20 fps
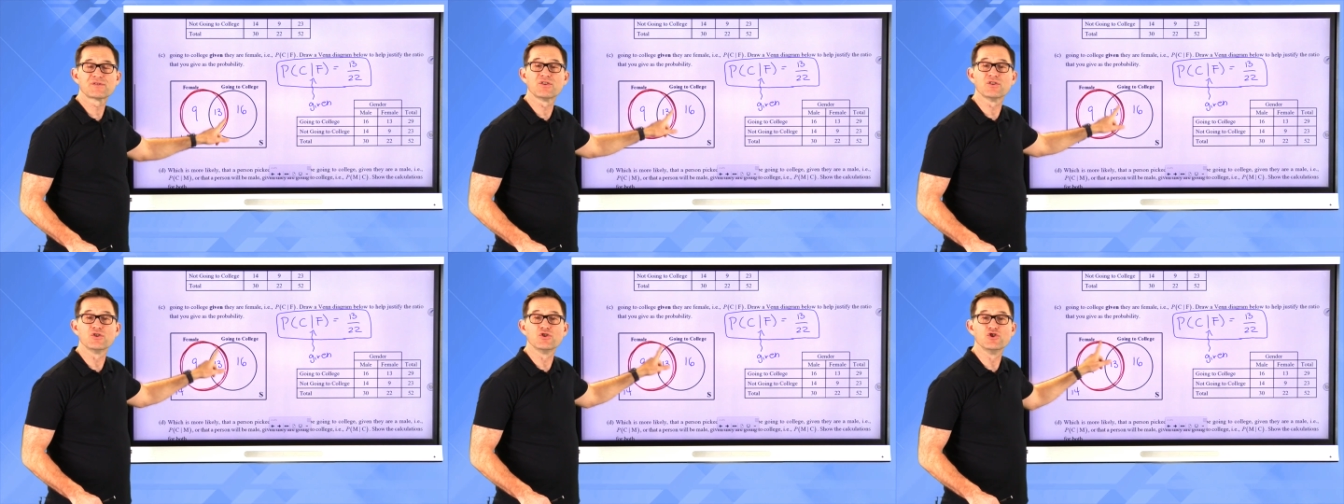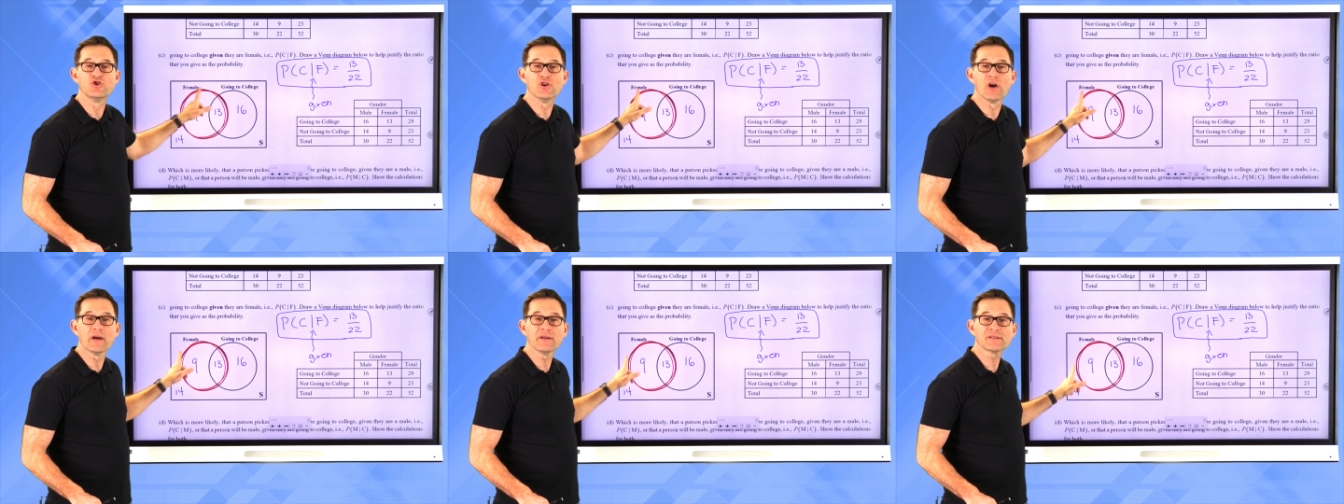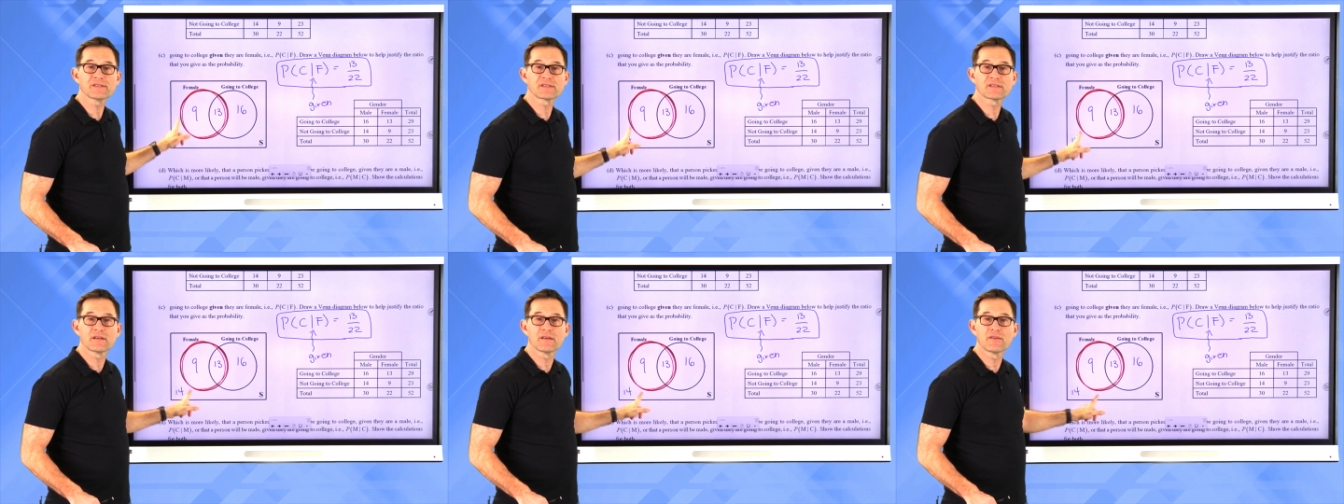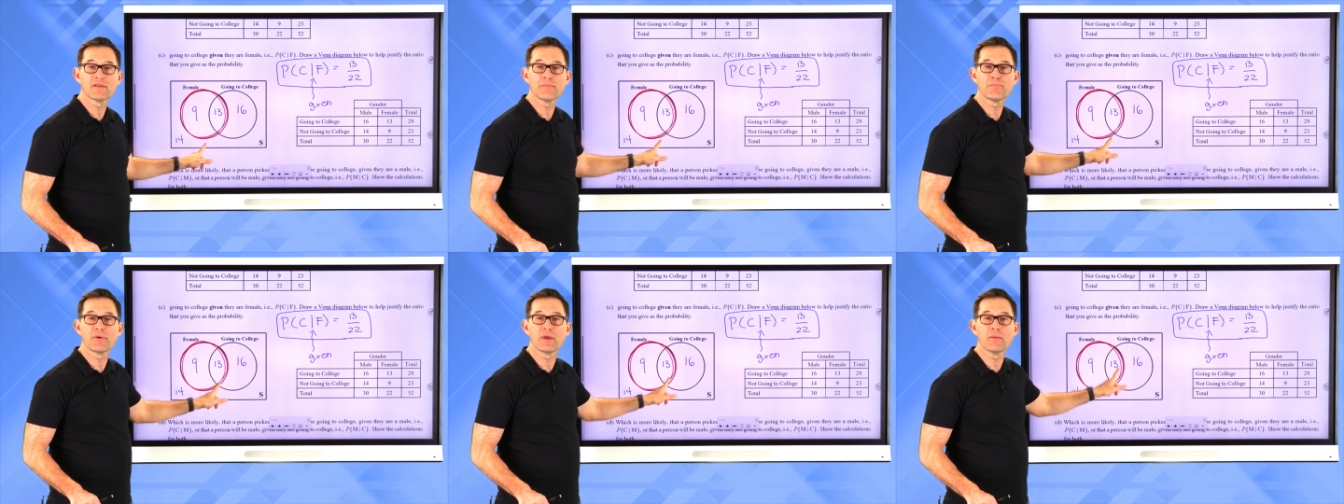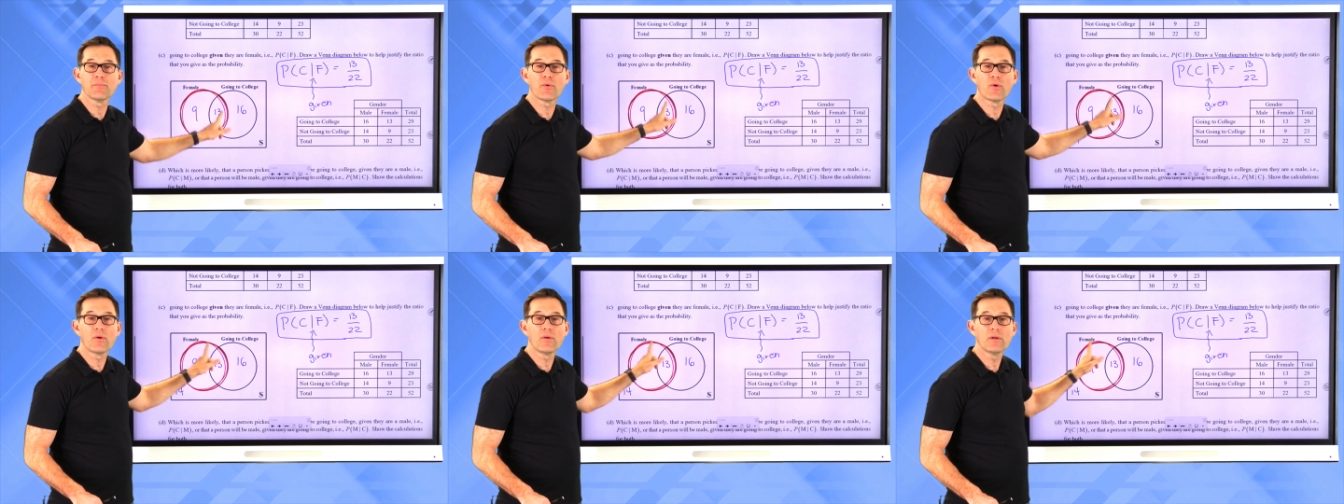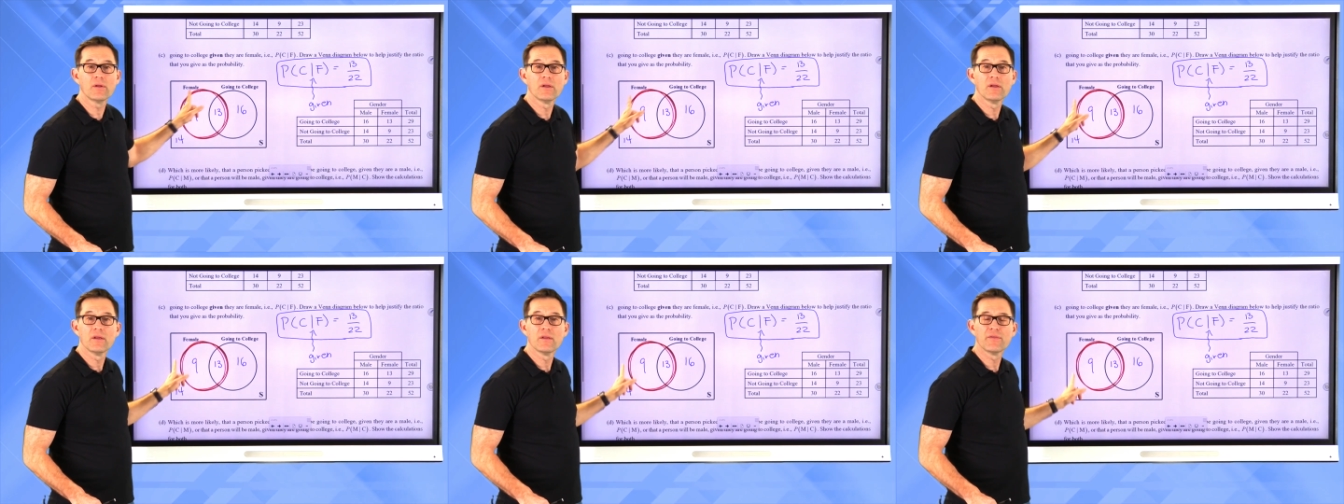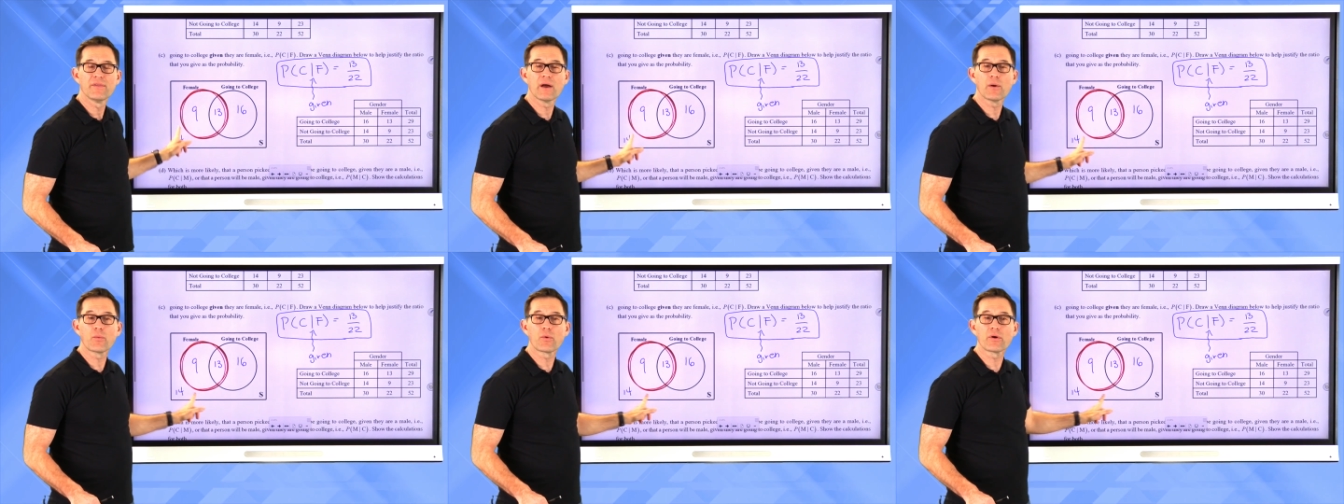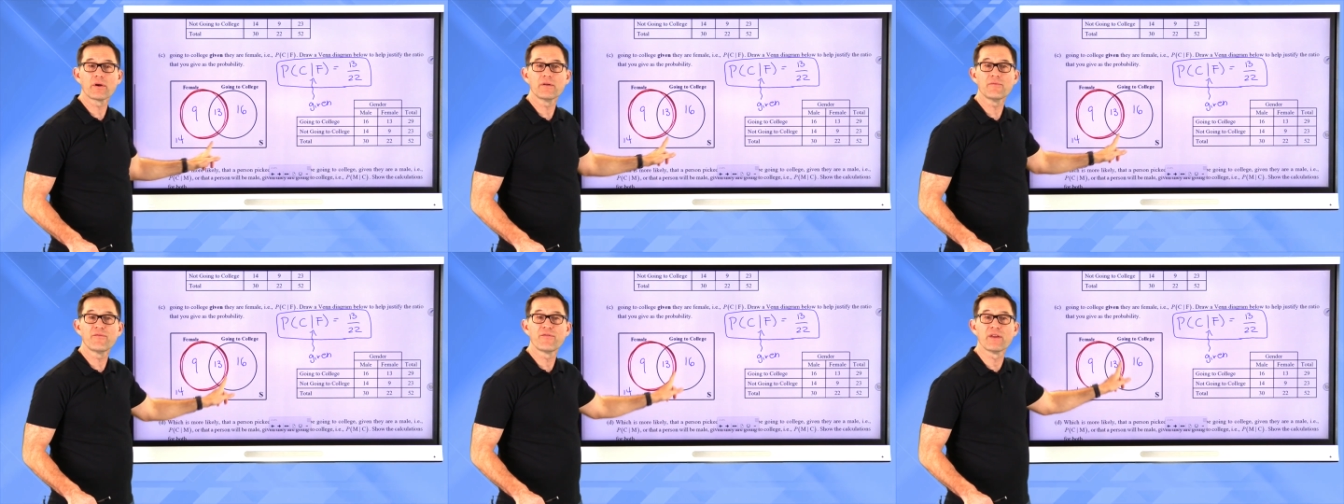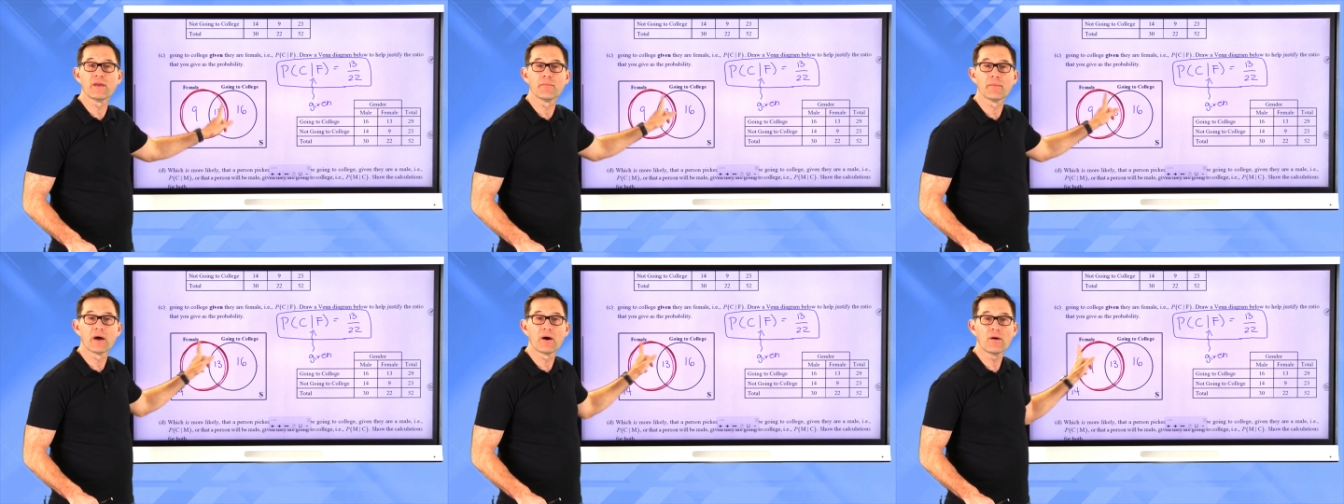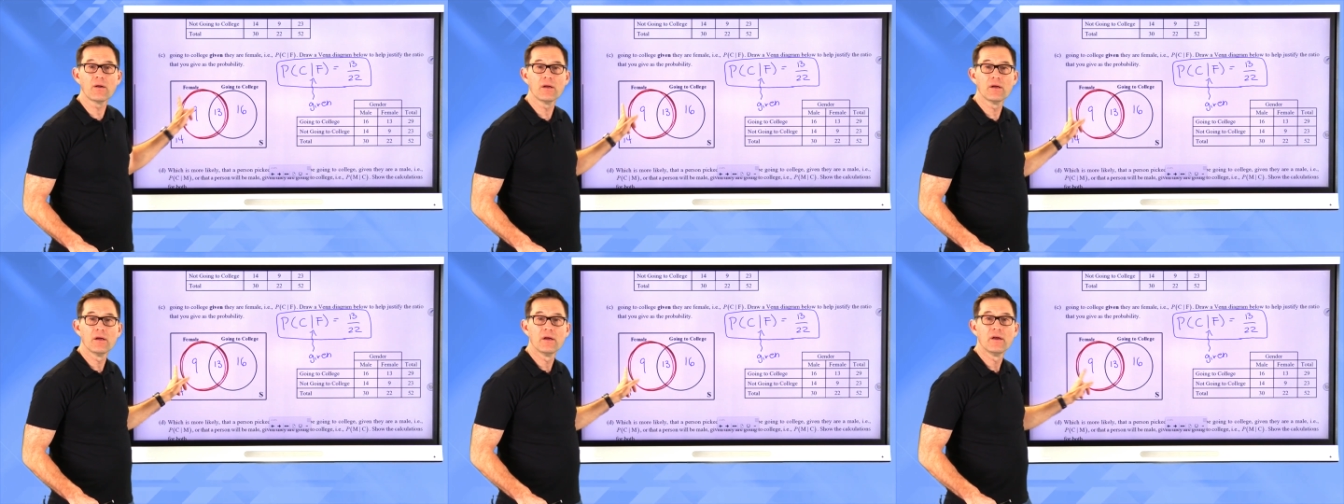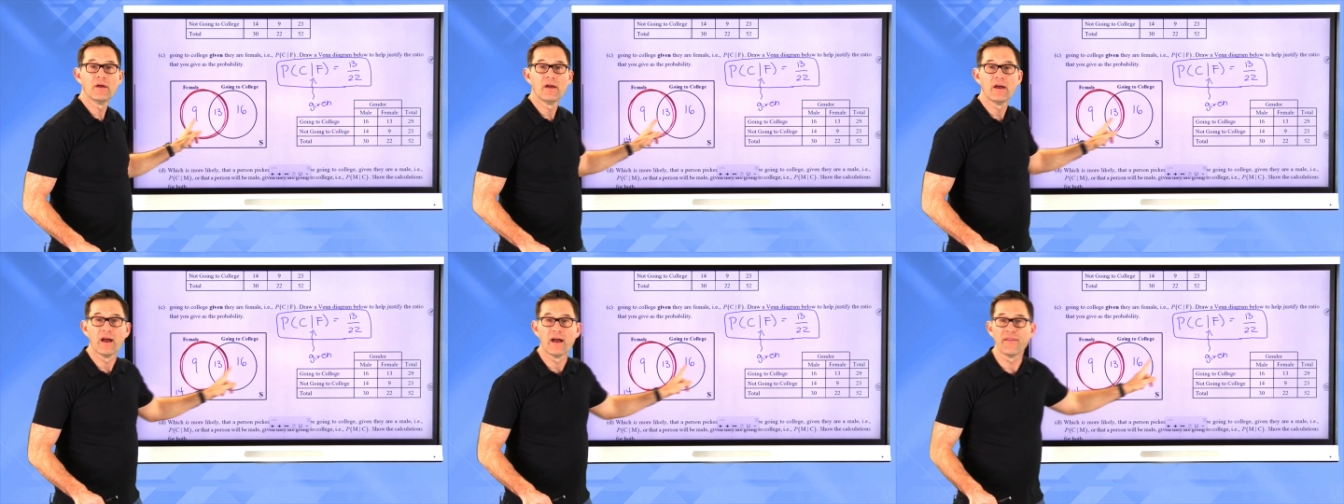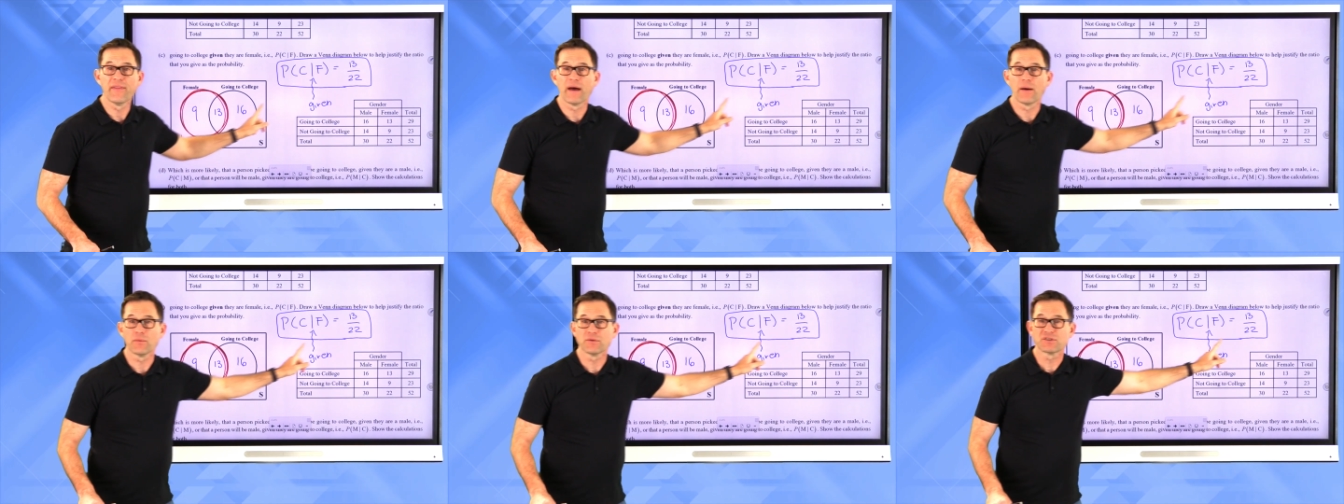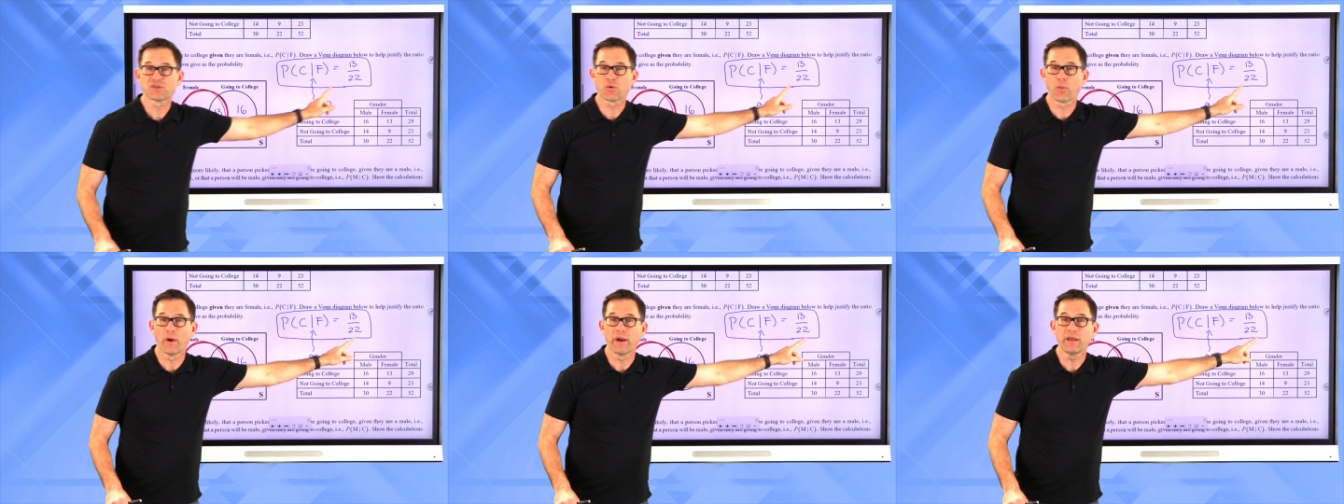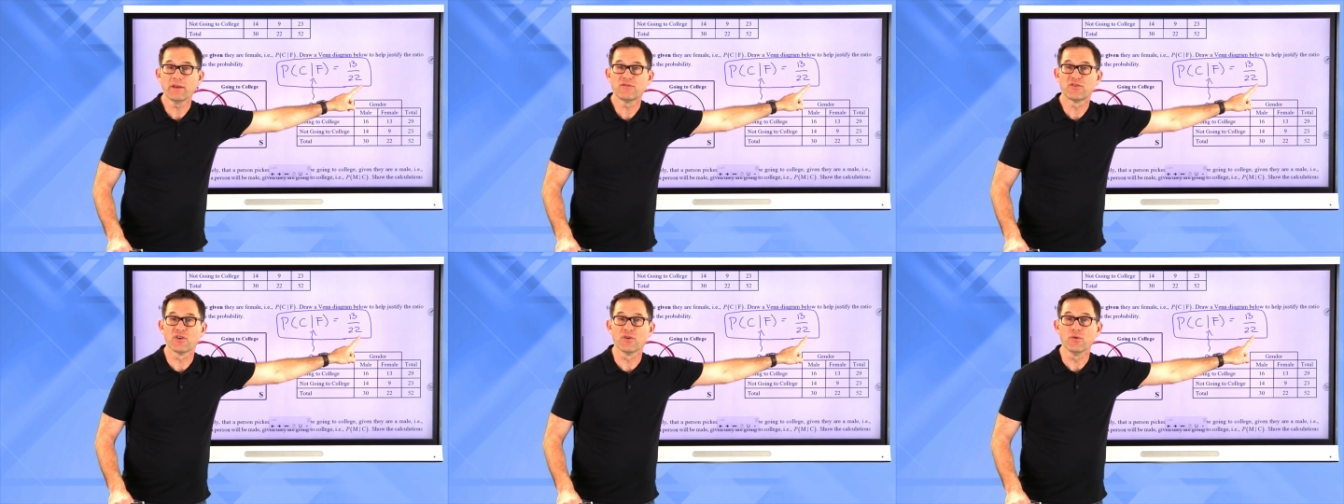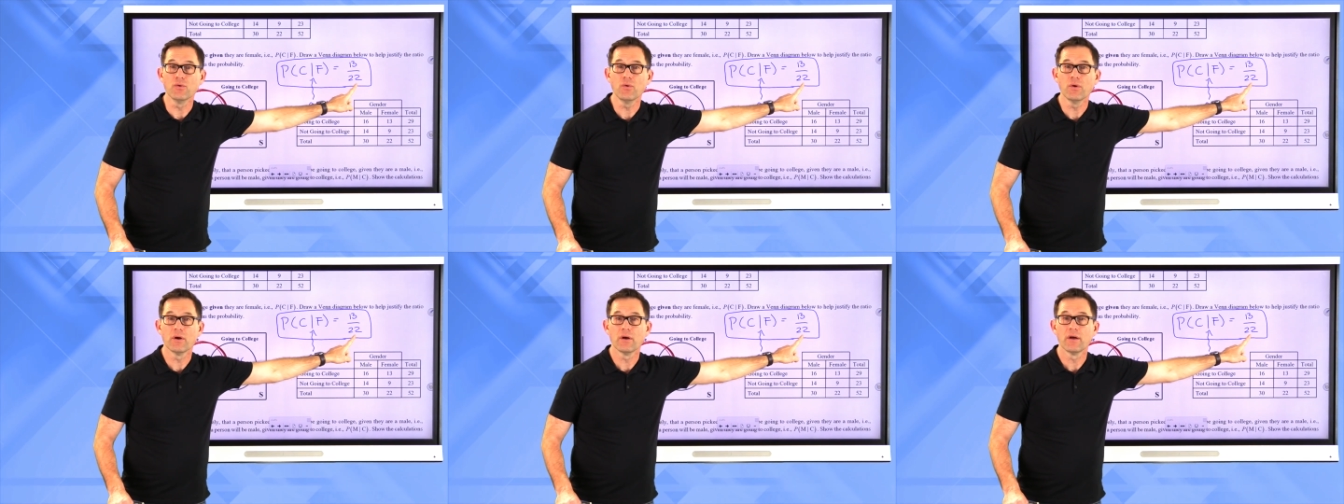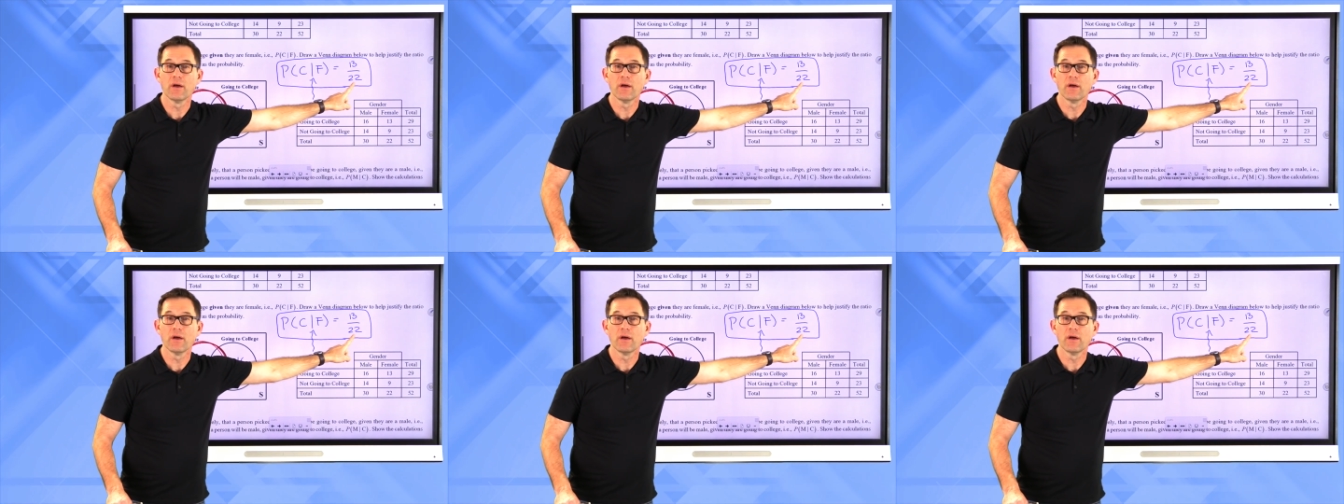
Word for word: to just the people that were in female, and that was 22.